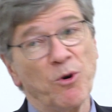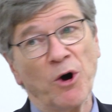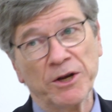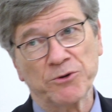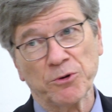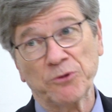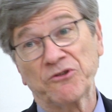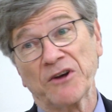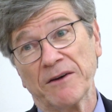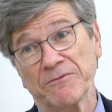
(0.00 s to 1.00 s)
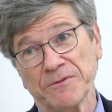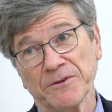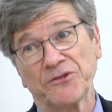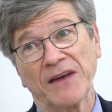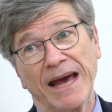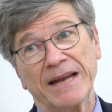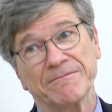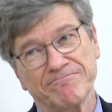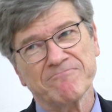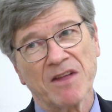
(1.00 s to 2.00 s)
point Khrushchev
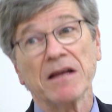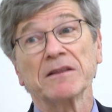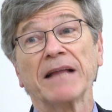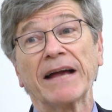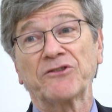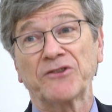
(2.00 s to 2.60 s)
said, let's